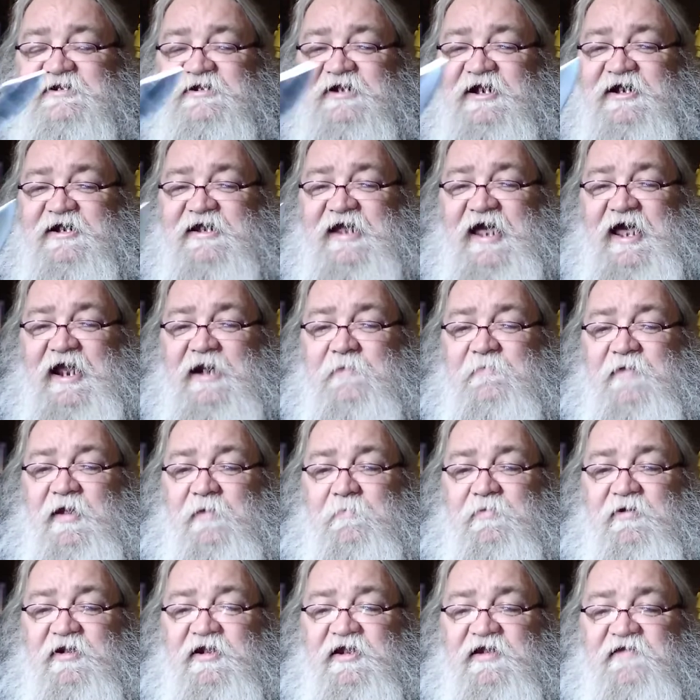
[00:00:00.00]
Academy, I
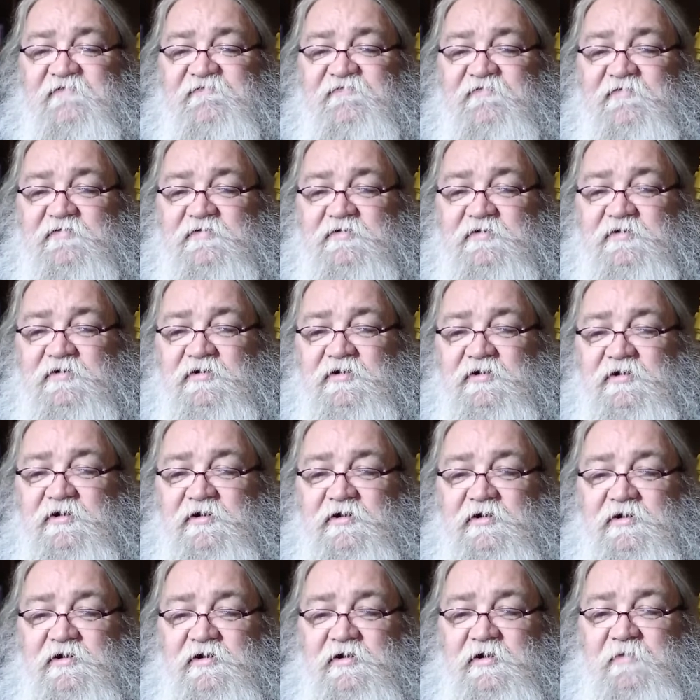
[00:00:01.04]
believe.
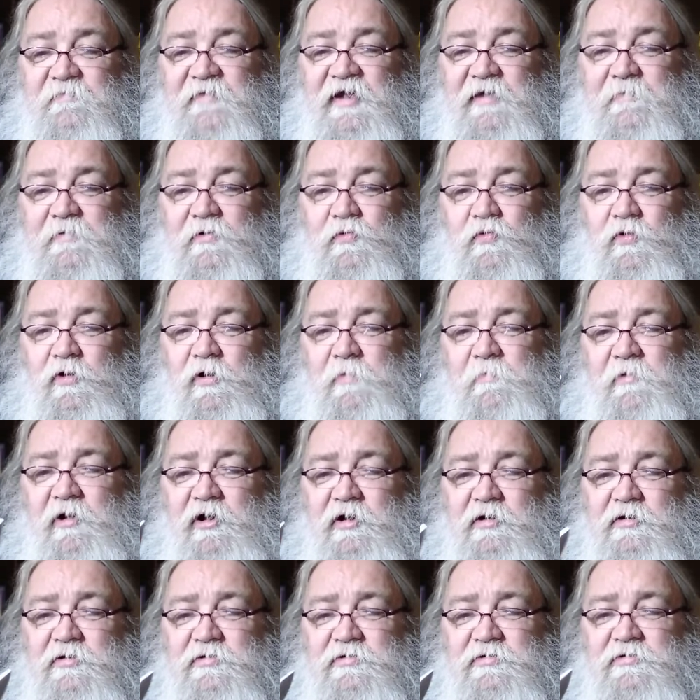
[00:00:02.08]
May have been Walmart.
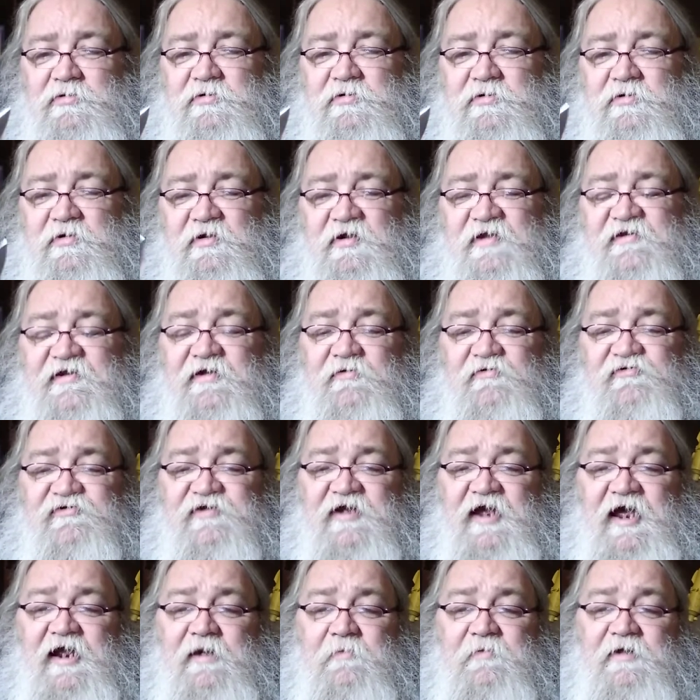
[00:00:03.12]
I think it was
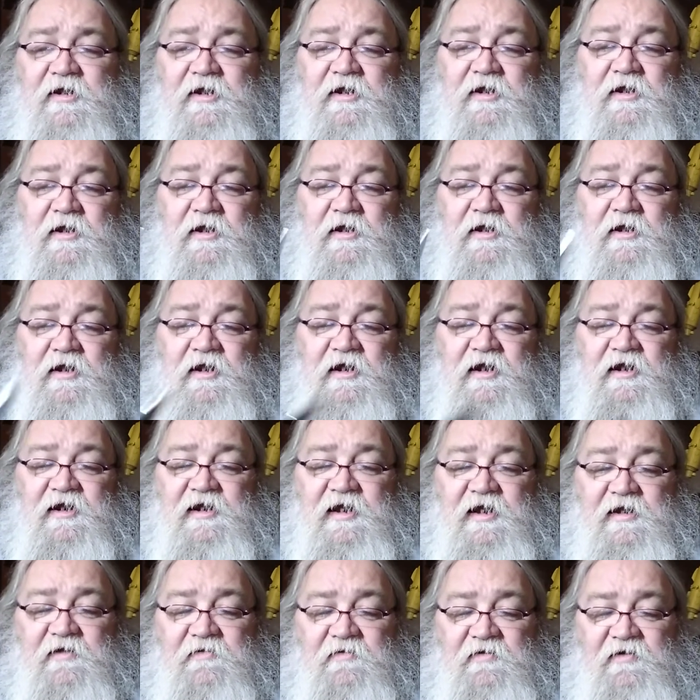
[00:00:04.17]
Academy. Again,